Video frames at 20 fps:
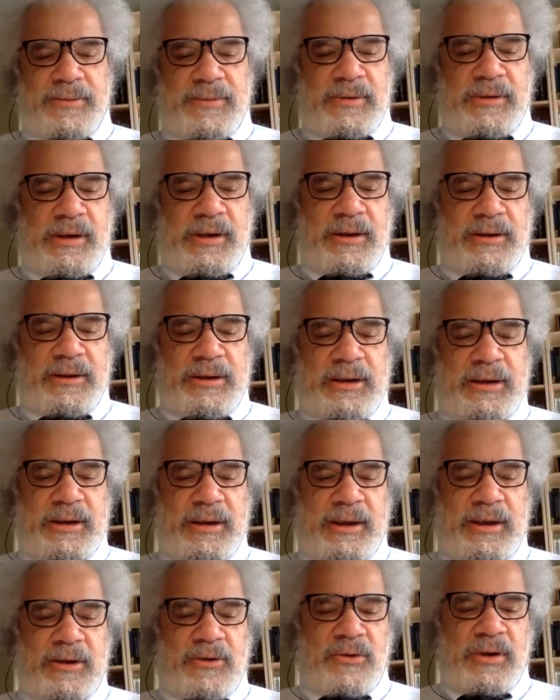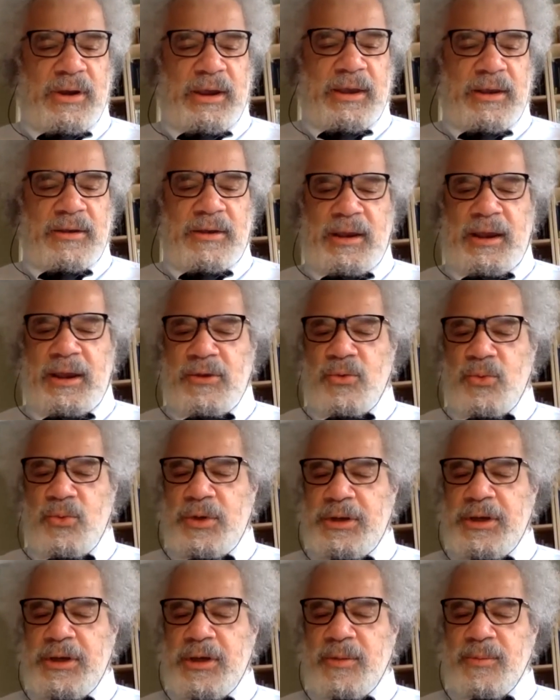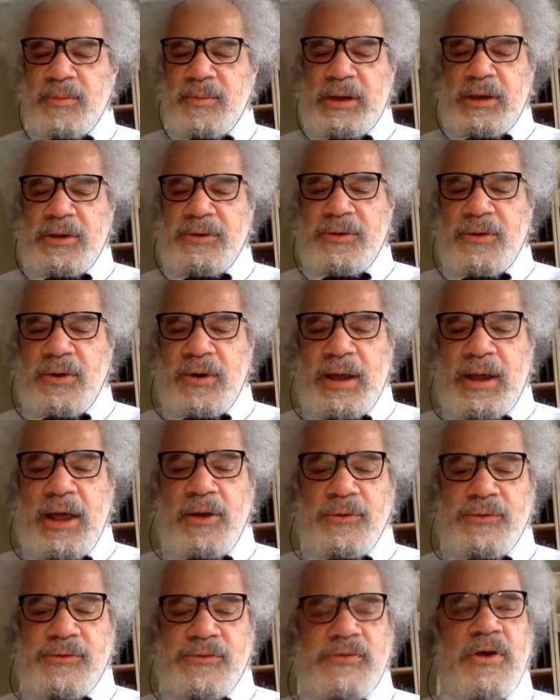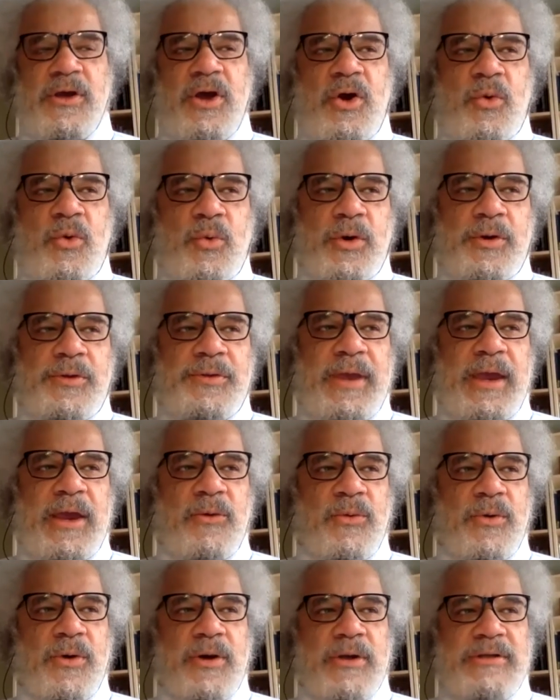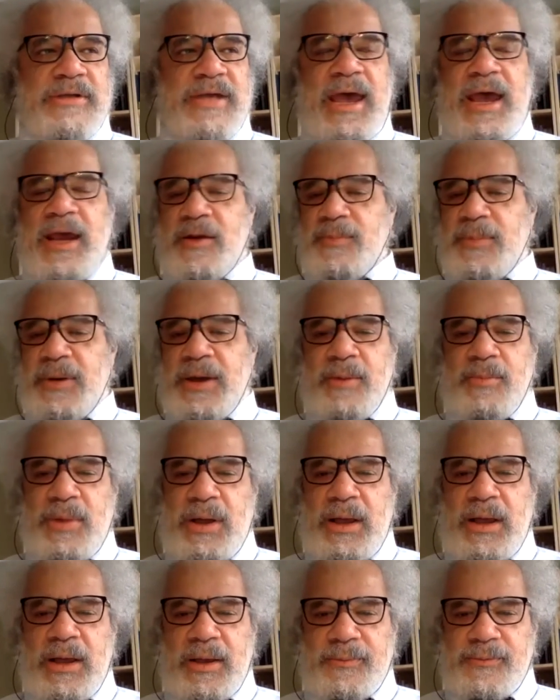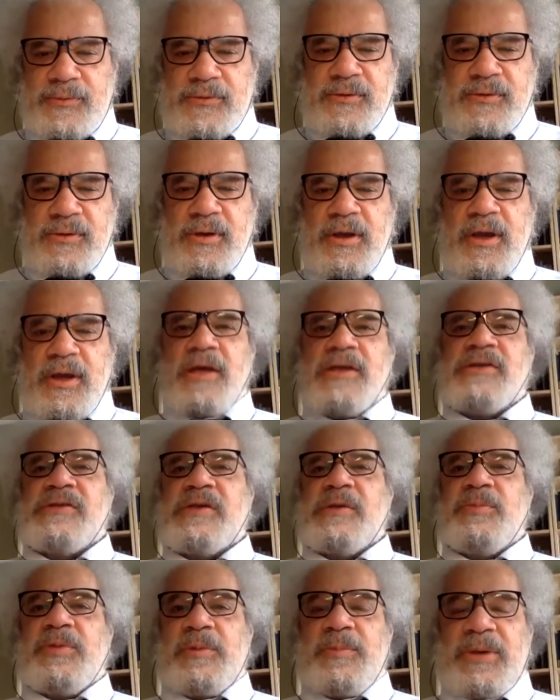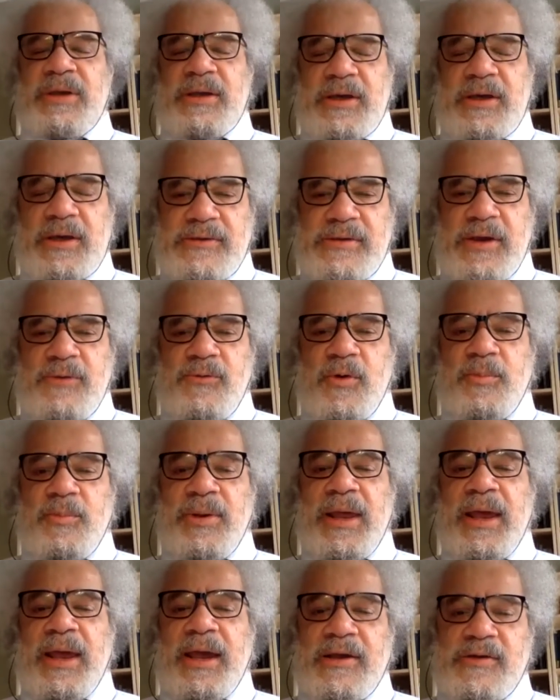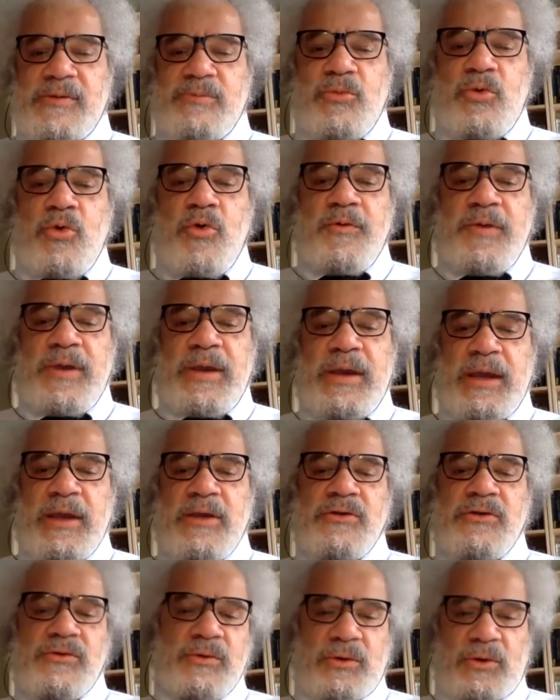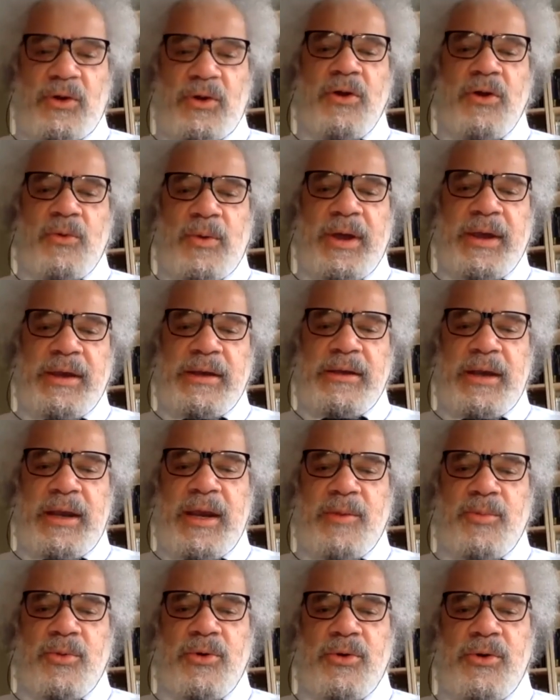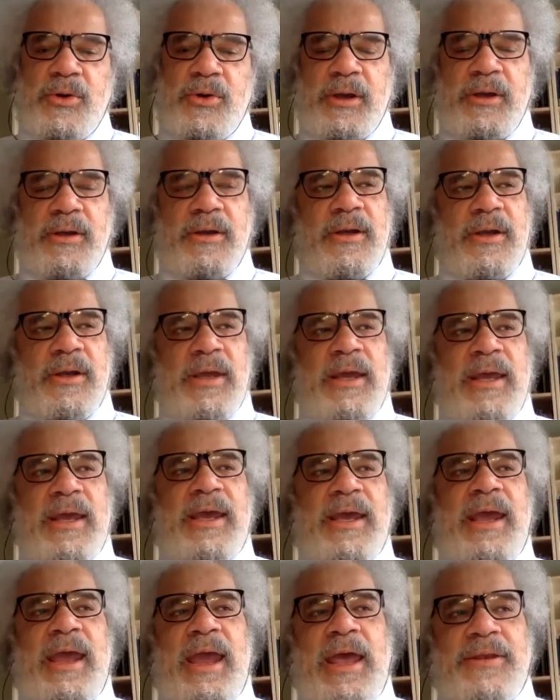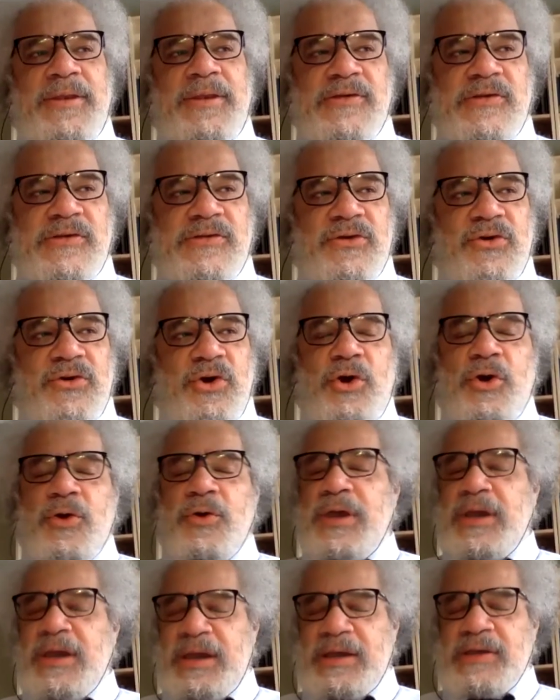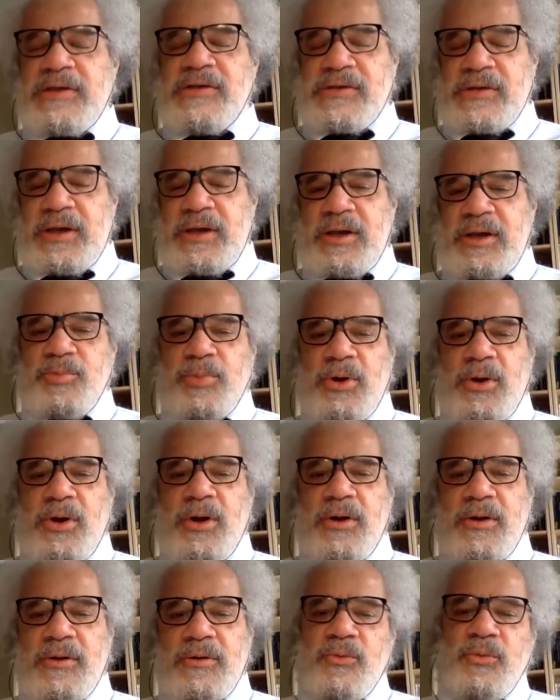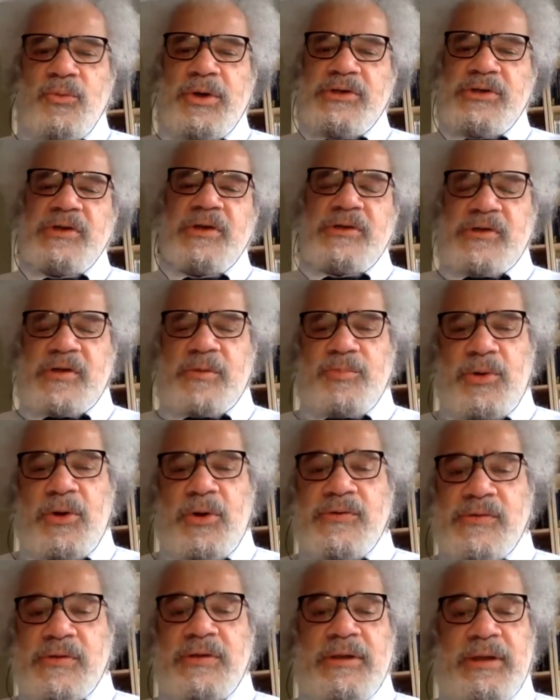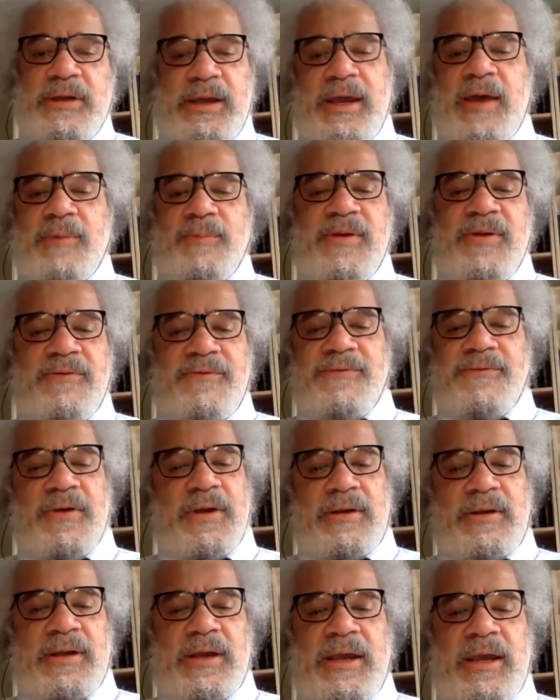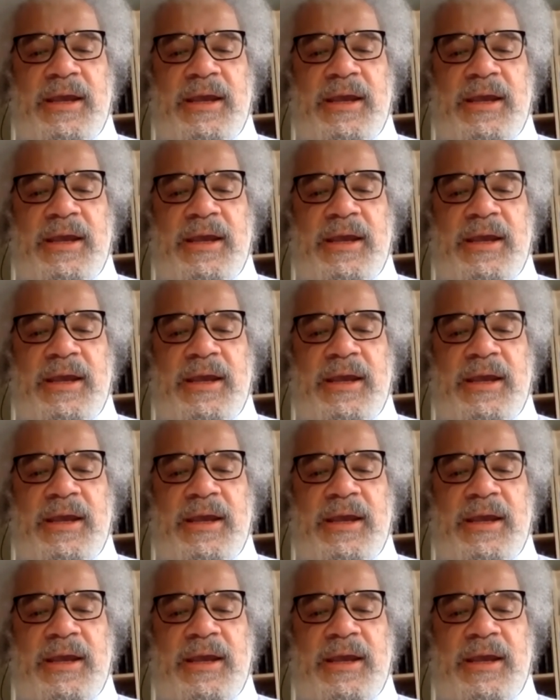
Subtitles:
Nellie and William in their house, where they were attacked by mobs simply because they were Blacks moving into an all-white neighborhood. And this is occurring in St. Paul, which supposedly had been friendly.